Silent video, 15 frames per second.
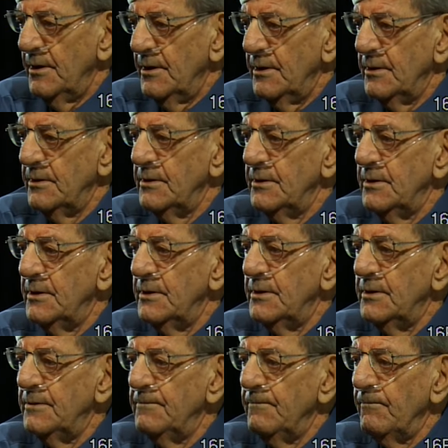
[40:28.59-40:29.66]
uh,
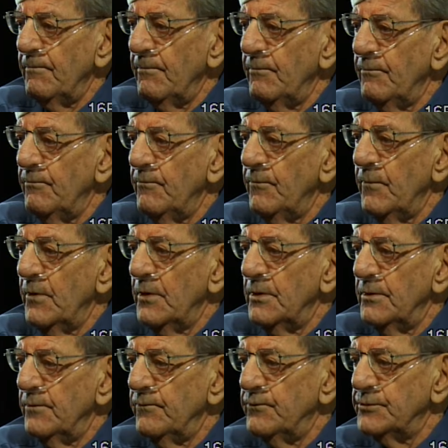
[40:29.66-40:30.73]

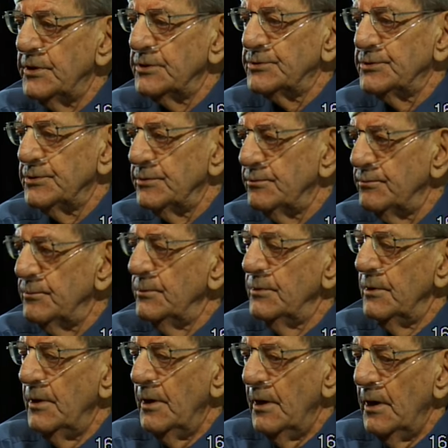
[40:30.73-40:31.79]
Dutcher.
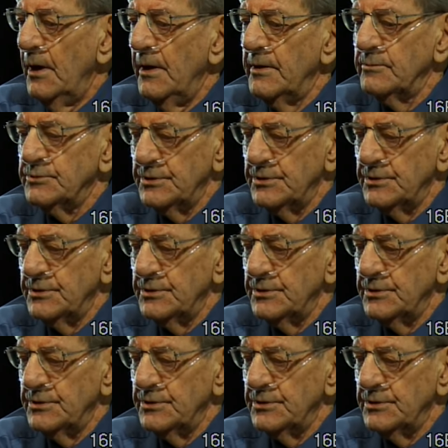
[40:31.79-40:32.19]
He was a Dutch